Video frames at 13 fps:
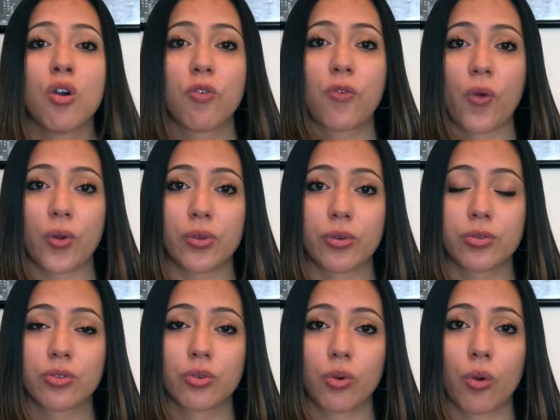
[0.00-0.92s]
for those
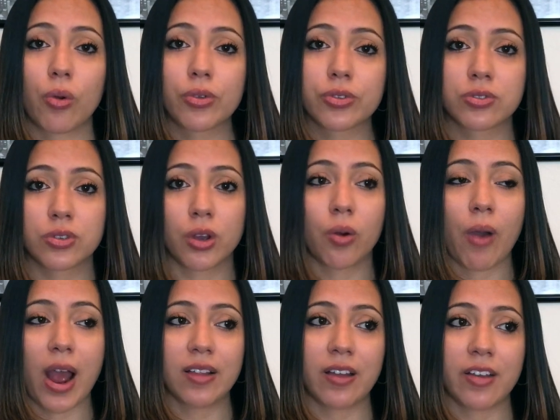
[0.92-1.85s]
schools, so
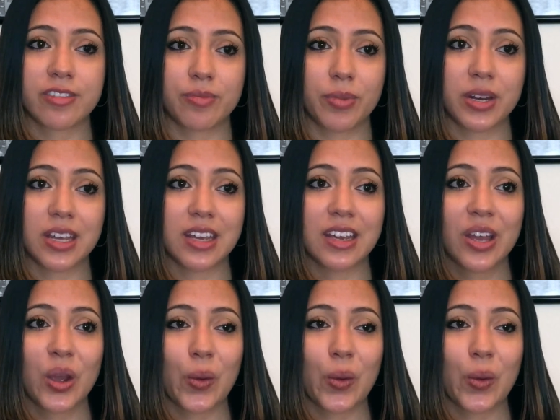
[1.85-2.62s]
I lost money